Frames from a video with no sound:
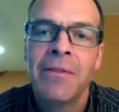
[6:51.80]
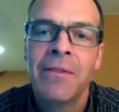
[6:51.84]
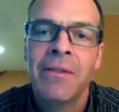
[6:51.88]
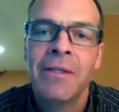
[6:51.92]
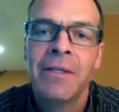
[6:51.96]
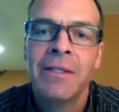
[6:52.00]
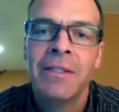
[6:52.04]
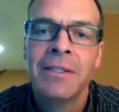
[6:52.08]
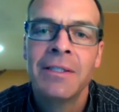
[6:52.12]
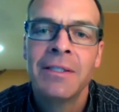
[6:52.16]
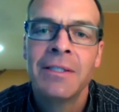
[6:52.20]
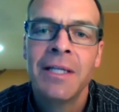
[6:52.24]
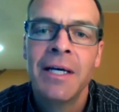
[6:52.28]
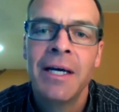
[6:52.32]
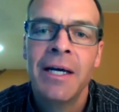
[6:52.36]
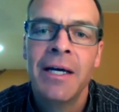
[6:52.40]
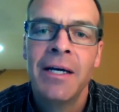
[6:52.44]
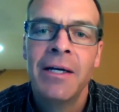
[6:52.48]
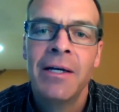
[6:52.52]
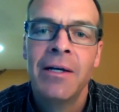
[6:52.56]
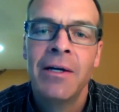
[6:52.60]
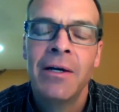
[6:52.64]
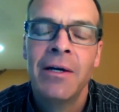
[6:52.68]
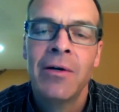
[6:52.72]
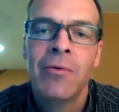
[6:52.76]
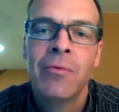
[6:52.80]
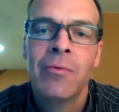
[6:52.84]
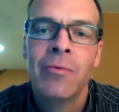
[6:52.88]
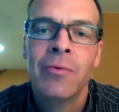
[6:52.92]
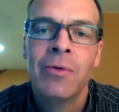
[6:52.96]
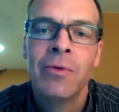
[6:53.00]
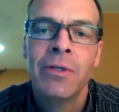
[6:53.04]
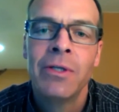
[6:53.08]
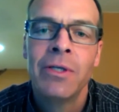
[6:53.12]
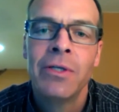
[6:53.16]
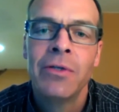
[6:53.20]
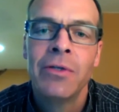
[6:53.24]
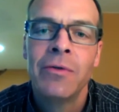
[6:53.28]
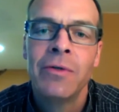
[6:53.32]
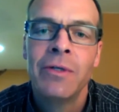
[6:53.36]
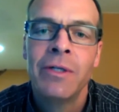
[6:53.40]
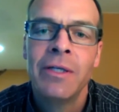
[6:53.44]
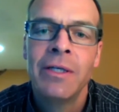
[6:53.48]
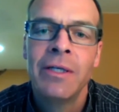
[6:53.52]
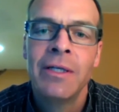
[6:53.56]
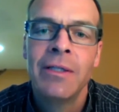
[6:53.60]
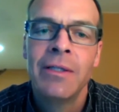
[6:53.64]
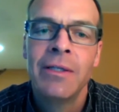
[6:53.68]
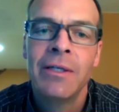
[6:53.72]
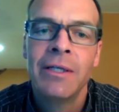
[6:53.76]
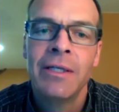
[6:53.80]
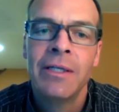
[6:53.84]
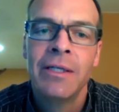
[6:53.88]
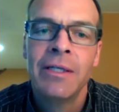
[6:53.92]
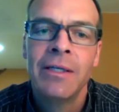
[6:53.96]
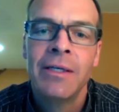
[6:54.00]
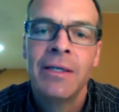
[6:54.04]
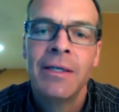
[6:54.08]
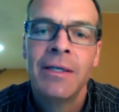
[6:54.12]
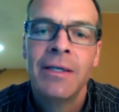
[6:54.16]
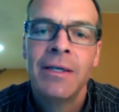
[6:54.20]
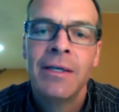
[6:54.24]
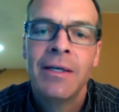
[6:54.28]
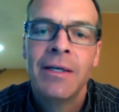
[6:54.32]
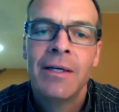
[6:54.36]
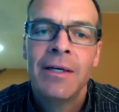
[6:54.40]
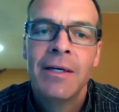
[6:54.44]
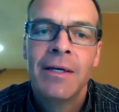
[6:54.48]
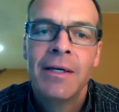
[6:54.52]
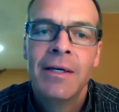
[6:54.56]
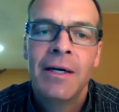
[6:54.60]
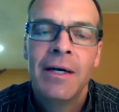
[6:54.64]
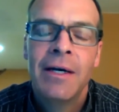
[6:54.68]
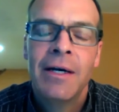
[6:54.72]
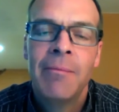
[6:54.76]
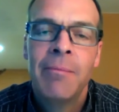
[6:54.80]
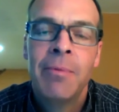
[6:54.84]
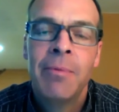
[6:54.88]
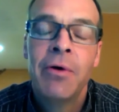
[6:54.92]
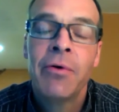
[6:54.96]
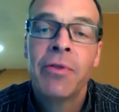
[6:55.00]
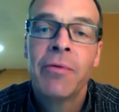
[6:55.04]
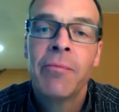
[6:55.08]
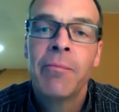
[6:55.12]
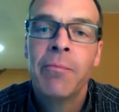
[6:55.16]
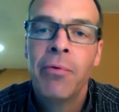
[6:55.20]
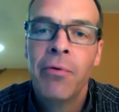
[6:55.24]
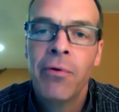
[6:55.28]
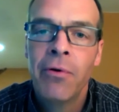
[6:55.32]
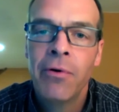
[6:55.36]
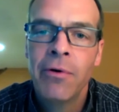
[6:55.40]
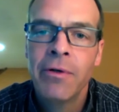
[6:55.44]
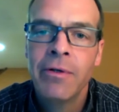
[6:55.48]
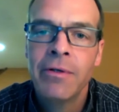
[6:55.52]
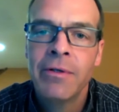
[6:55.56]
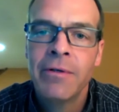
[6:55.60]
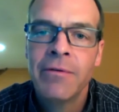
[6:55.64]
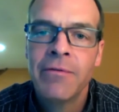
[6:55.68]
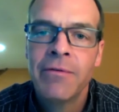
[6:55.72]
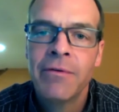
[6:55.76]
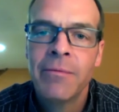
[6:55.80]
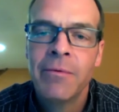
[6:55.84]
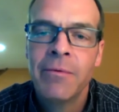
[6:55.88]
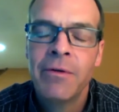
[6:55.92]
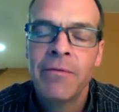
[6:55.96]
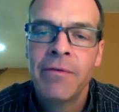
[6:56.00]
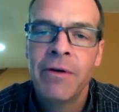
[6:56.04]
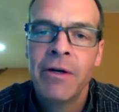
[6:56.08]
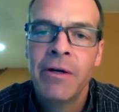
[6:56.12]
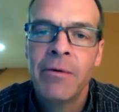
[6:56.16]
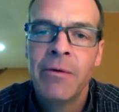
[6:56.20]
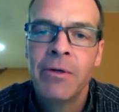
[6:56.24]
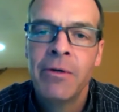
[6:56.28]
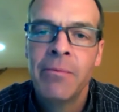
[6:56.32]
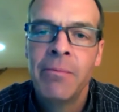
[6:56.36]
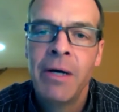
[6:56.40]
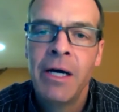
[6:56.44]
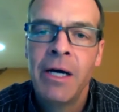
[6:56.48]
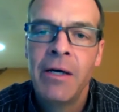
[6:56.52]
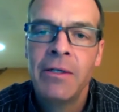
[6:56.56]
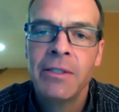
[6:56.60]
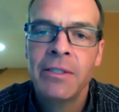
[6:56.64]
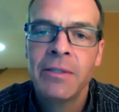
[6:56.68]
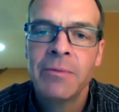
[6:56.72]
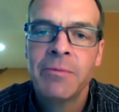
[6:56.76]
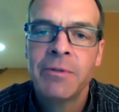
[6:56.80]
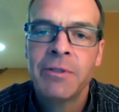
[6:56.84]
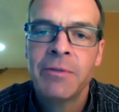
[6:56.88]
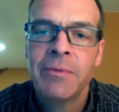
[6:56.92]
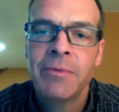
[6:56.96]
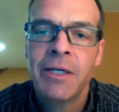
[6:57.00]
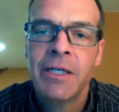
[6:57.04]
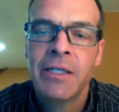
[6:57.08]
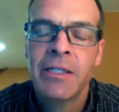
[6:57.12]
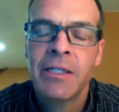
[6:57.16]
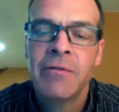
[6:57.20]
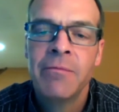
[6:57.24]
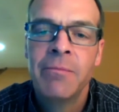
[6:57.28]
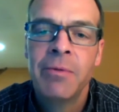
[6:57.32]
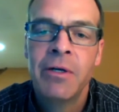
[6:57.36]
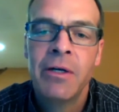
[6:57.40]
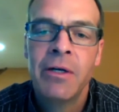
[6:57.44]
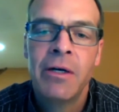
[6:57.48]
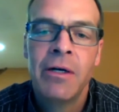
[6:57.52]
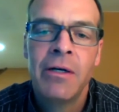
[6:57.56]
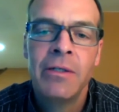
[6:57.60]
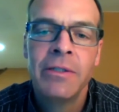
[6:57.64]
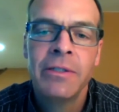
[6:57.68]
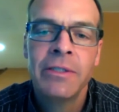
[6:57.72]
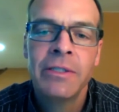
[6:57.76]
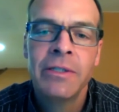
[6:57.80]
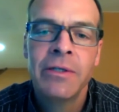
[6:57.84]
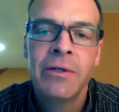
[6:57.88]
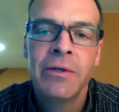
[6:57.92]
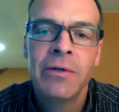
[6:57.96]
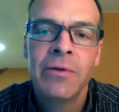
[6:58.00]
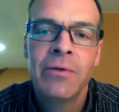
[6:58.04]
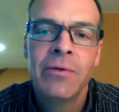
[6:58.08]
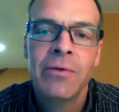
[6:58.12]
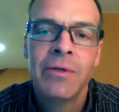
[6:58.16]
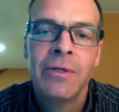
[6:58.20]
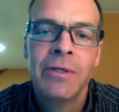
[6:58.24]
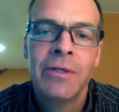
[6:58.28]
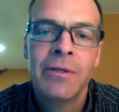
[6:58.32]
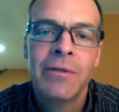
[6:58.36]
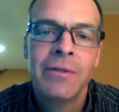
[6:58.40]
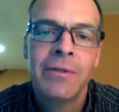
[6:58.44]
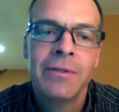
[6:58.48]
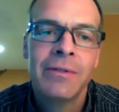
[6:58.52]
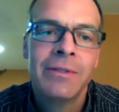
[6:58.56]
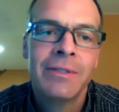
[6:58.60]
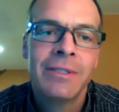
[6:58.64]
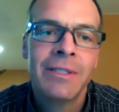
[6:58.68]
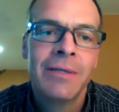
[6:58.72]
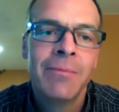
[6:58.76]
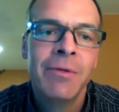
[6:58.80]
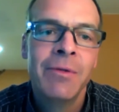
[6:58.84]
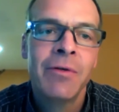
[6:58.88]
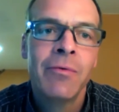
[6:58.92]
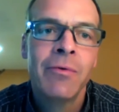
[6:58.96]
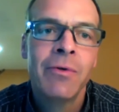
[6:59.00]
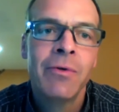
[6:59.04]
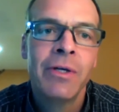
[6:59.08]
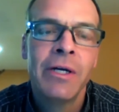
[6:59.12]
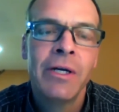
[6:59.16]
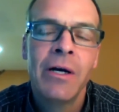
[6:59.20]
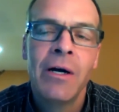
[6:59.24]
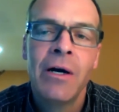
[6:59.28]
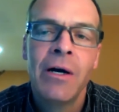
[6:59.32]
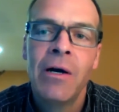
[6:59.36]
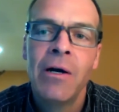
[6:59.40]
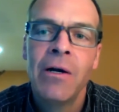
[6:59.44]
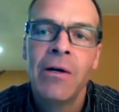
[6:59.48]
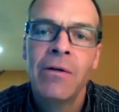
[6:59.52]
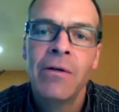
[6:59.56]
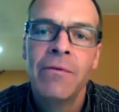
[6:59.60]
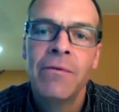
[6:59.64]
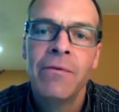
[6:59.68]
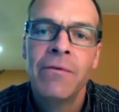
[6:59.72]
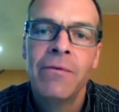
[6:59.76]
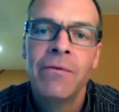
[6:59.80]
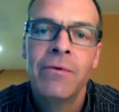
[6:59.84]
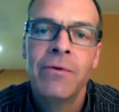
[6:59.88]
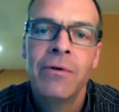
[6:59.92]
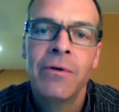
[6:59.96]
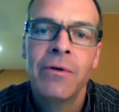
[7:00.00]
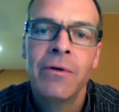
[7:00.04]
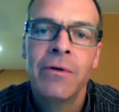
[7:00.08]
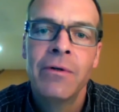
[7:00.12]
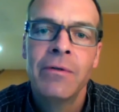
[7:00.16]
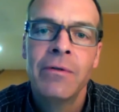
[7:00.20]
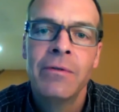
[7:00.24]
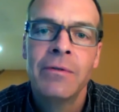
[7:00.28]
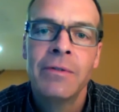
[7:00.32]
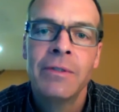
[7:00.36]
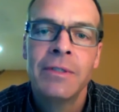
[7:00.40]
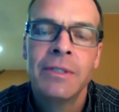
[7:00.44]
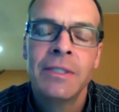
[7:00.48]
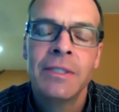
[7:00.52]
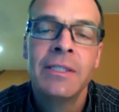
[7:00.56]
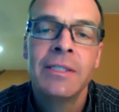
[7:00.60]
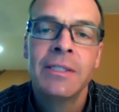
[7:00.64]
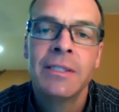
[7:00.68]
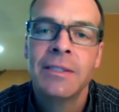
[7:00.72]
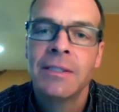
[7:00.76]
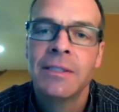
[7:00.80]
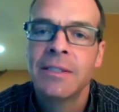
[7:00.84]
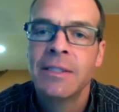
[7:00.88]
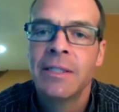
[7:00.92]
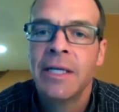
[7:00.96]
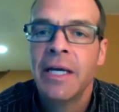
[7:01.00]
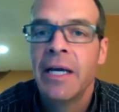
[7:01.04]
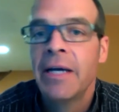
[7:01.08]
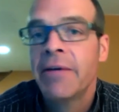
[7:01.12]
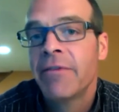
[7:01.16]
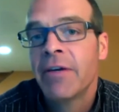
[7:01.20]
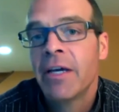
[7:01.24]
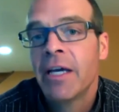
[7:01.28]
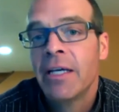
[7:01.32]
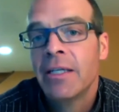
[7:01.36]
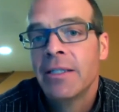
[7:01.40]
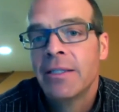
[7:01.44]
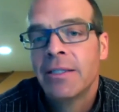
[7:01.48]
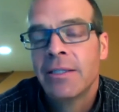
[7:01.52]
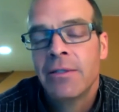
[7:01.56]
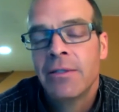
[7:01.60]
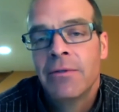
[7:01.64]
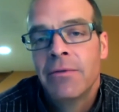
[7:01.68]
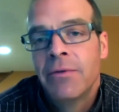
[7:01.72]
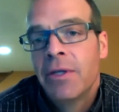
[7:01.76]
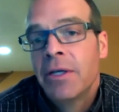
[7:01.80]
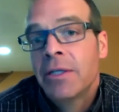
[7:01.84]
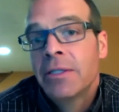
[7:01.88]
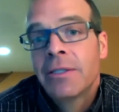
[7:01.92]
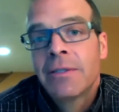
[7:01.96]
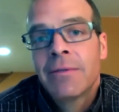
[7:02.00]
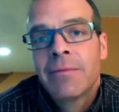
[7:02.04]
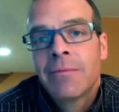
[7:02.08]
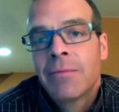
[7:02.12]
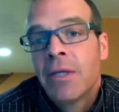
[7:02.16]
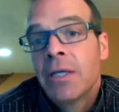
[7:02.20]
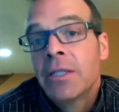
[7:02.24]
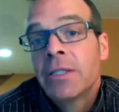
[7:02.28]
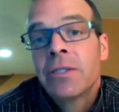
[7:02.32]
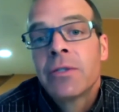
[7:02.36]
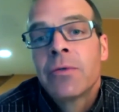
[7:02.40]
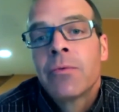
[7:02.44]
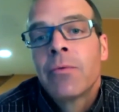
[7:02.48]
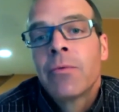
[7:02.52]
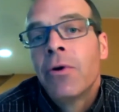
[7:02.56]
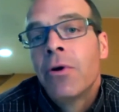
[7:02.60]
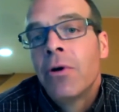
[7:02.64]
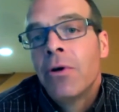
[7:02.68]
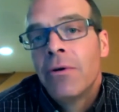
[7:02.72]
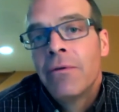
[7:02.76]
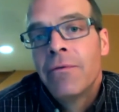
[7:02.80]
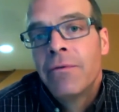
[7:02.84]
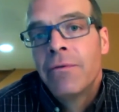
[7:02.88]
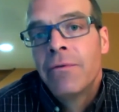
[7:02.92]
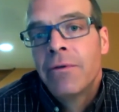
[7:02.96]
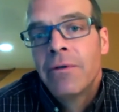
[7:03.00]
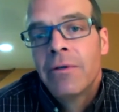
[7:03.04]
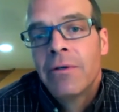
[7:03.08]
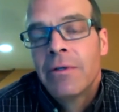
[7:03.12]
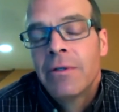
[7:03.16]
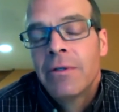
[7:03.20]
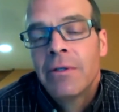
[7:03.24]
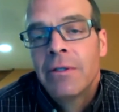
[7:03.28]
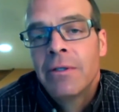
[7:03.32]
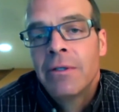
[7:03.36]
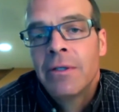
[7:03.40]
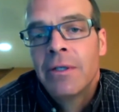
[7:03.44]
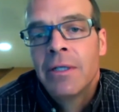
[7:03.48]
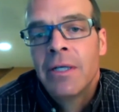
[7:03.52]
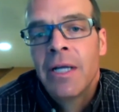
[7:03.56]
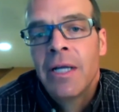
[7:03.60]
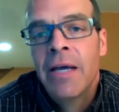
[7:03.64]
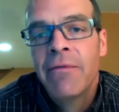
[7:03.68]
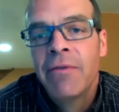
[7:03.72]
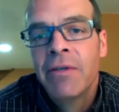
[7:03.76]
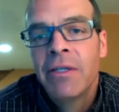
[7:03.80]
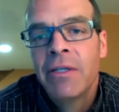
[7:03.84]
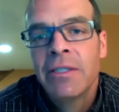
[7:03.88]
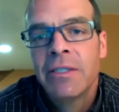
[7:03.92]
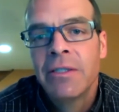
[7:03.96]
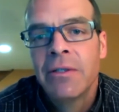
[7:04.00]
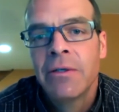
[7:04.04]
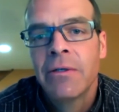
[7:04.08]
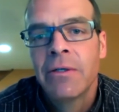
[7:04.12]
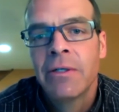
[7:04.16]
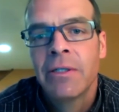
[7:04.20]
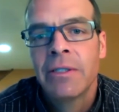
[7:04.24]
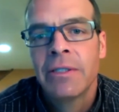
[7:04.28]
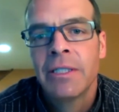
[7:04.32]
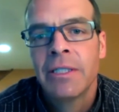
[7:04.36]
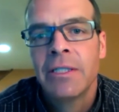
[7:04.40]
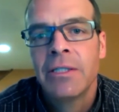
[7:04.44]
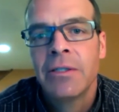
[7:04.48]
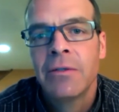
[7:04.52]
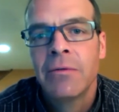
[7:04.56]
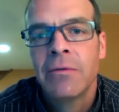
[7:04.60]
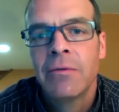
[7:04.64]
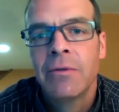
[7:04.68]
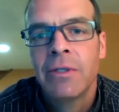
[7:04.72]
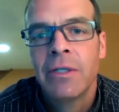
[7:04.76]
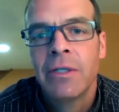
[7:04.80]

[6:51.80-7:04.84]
things that are really uniquely both important from an environmental policy perspective, but also something really hard for citizens to navigate. So thus the role for an advocacy organization